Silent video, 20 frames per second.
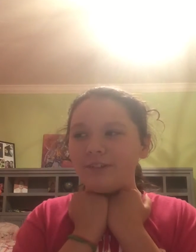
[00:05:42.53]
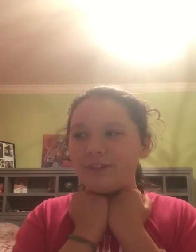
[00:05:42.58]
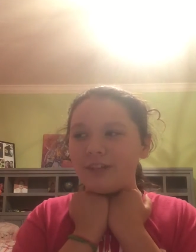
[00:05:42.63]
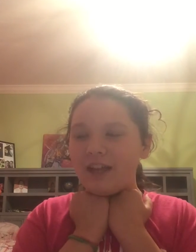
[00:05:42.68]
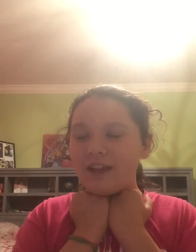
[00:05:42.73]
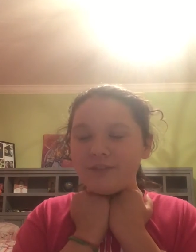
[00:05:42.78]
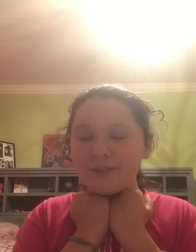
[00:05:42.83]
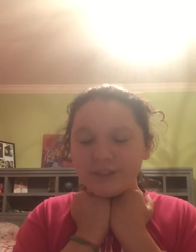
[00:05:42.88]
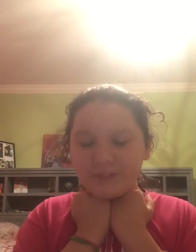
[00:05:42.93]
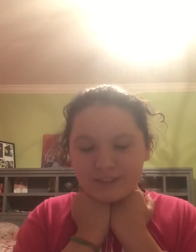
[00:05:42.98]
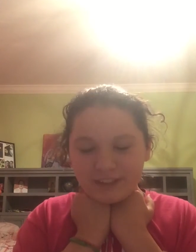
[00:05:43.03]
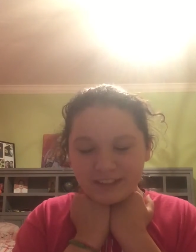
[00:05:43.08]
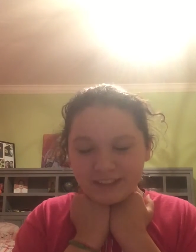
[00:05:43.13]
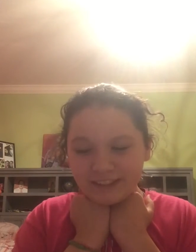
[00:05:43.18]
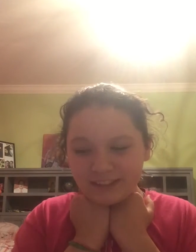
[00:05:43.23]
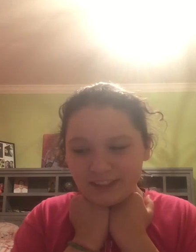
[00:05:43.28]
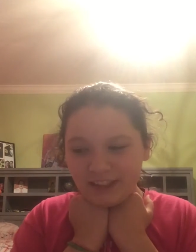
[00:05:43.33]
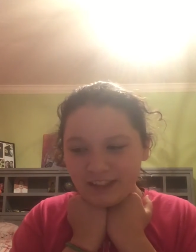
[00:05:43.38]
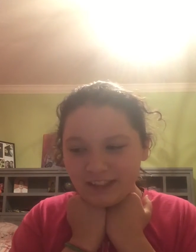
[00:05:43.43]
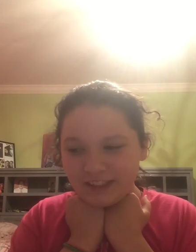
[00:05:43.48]
Everyone
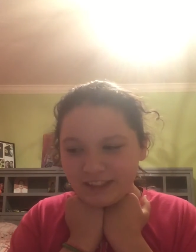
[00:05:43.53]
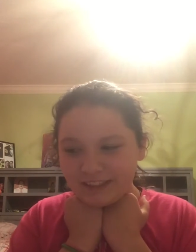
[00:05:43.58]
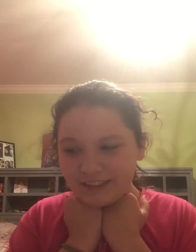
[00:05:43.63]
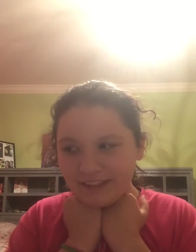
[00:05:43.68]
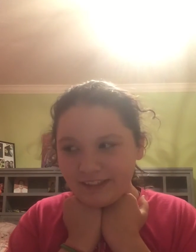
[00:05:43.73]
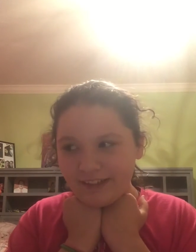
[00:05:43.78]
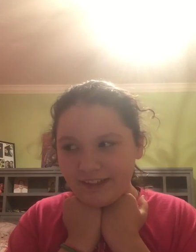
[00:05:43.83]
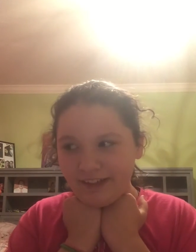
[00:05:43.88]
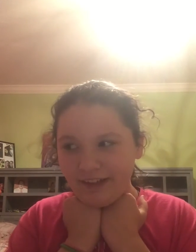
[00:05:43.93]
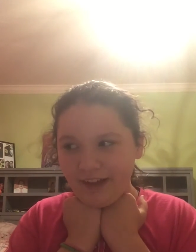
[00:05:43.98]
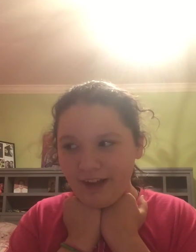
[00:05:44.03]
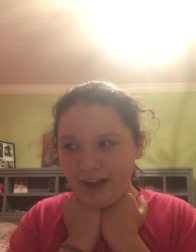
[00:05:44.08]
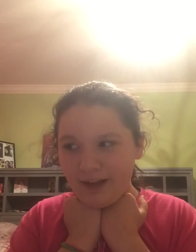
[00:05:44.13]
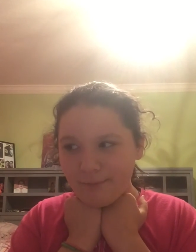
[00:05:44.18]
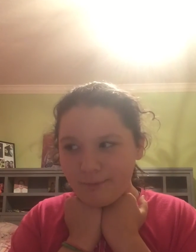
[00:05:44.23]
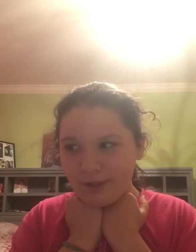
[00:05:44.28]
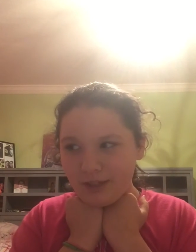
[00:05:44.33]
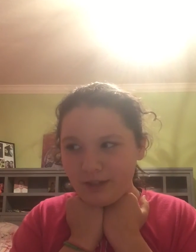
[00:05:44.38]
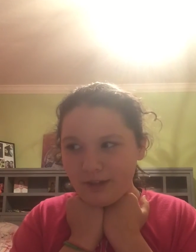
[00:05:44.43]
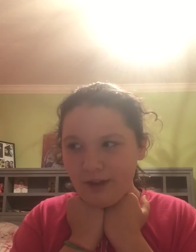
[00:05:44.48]
started singing
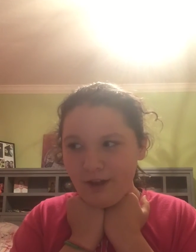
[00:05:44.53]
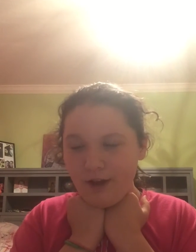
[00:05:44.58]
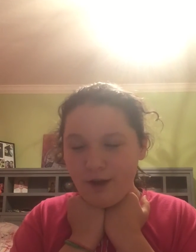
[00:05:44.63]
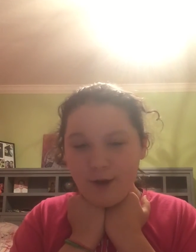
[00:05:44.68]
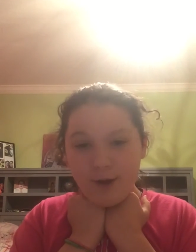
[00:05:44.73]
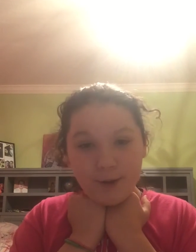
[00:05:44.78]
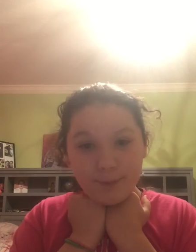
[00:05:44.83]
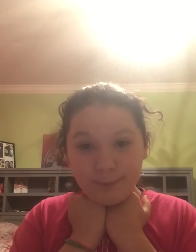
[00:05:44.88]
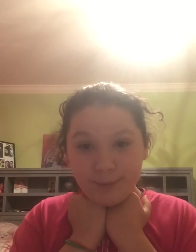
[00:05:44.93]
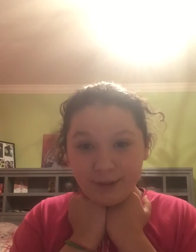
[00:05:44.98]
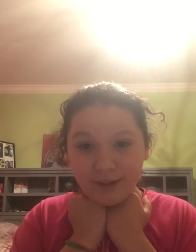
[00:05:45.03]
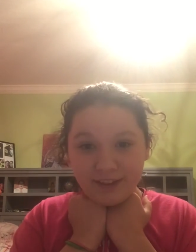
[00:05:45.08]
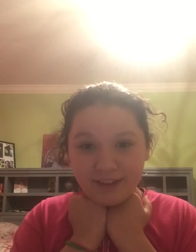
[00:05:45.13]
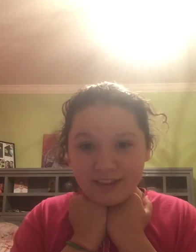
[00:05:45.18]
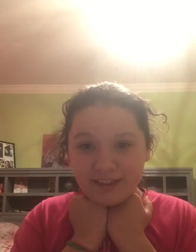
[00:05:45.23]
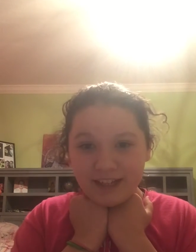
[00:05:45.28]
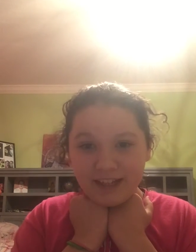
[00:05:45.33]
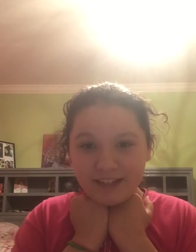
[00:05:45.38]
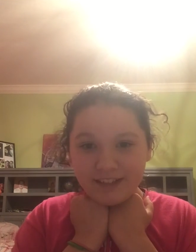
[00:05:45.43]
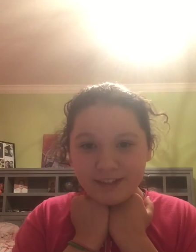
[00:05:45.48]
happy
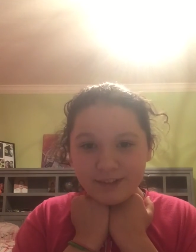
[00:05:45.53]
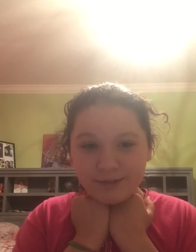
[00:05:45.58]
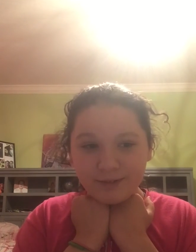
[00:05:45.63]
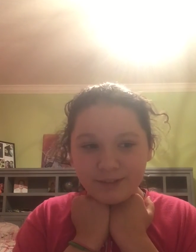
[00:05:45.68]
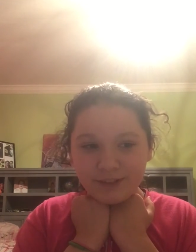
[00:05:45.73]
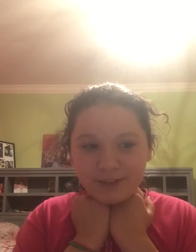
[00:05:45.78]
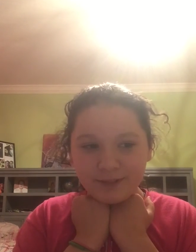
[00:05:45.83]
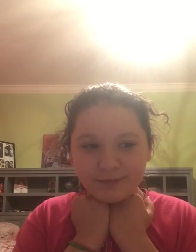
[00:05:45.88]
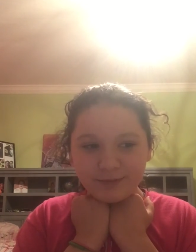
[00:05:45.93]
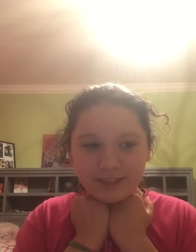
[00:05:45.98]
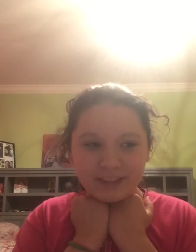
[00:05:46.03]
birthday to him,